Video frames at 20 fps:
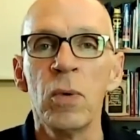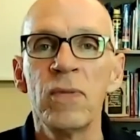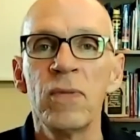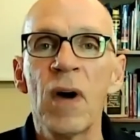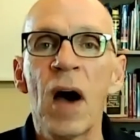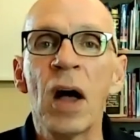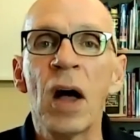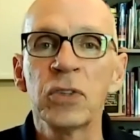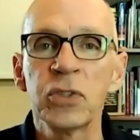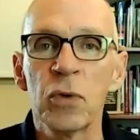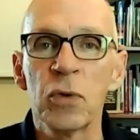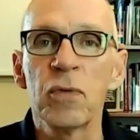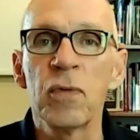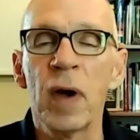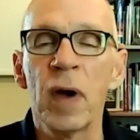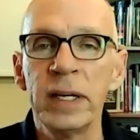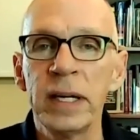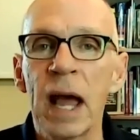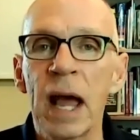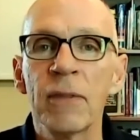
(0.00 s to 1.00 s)
we also
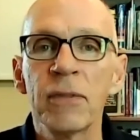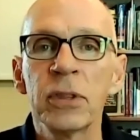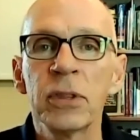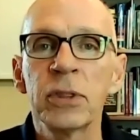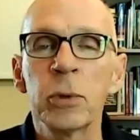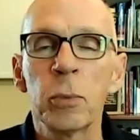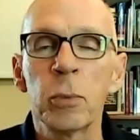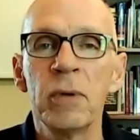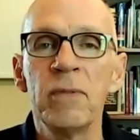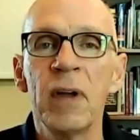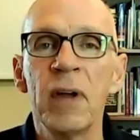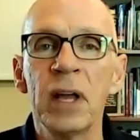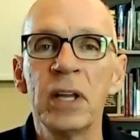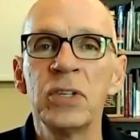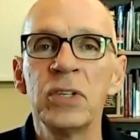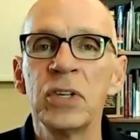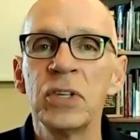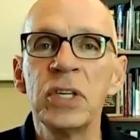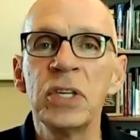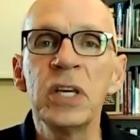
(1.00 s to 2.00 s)
find out that the
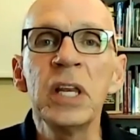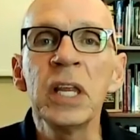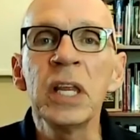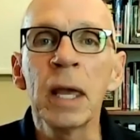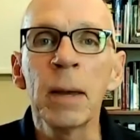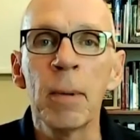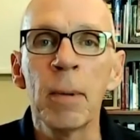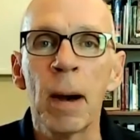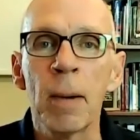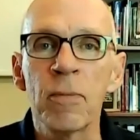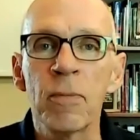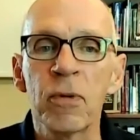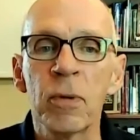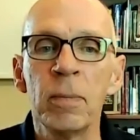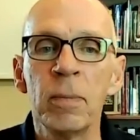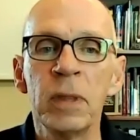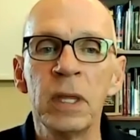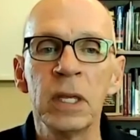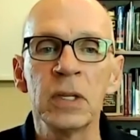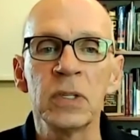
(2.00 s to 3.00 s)
revenge is eating him up
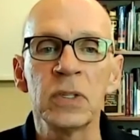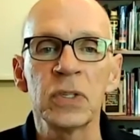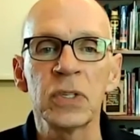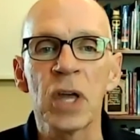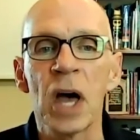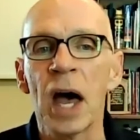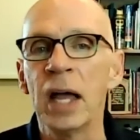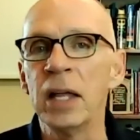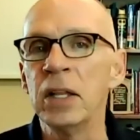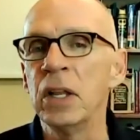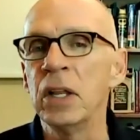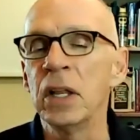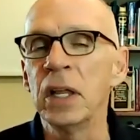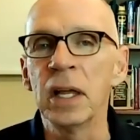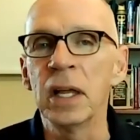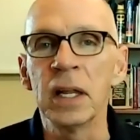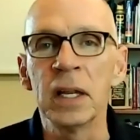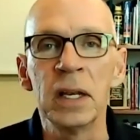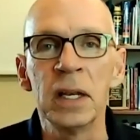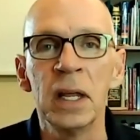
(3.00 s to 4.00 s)
from the inside,
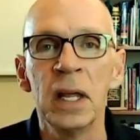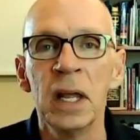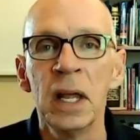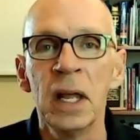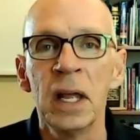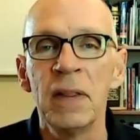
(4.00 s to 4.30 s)
and